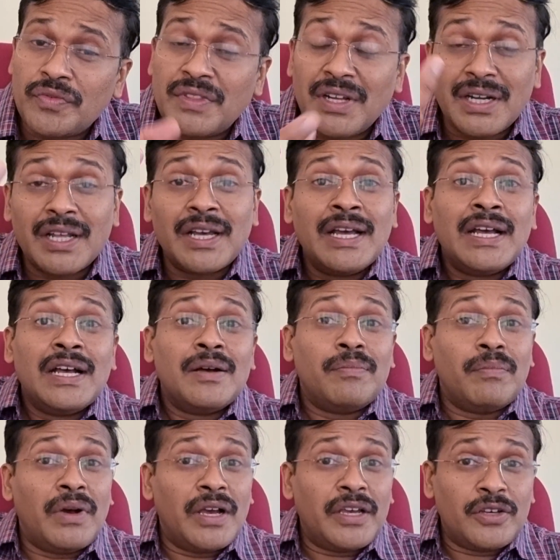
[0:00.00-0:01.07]
that
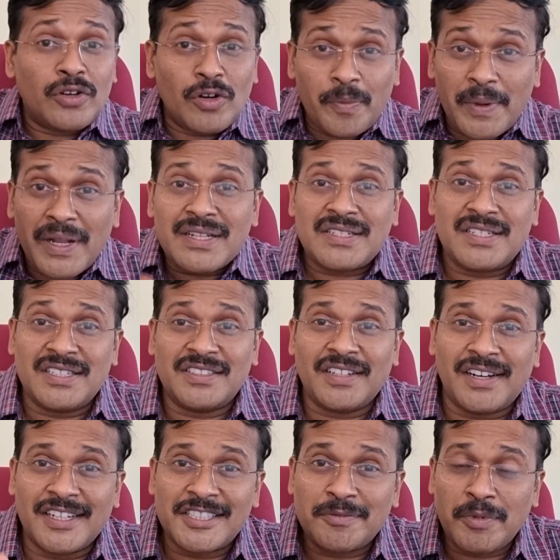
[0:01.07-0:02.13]
Microplastics are
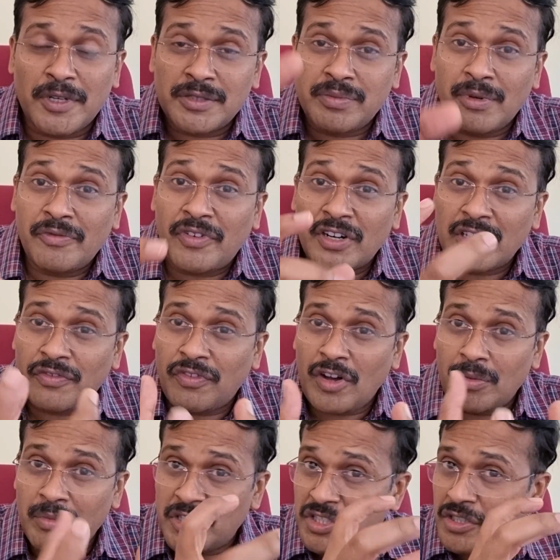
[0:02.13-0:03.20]
responsible for the
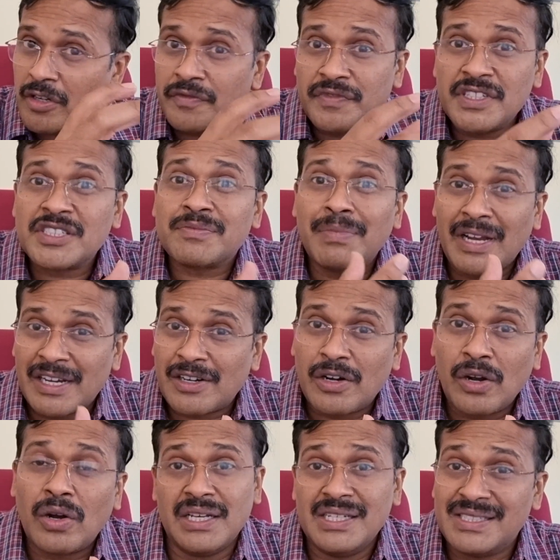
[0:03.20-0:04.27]
formation of this blood
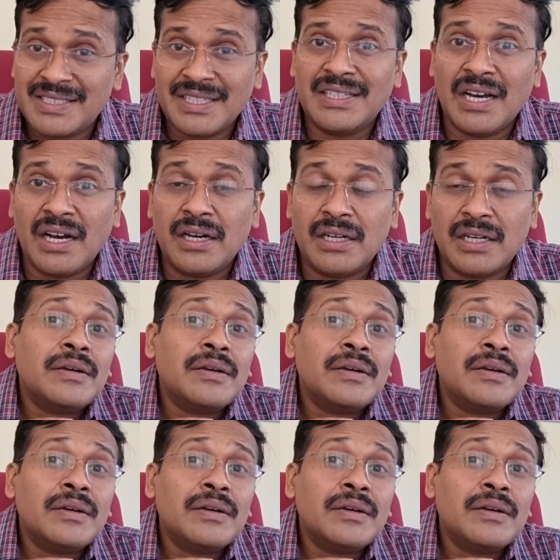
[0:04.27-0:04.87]
clot inside the heart,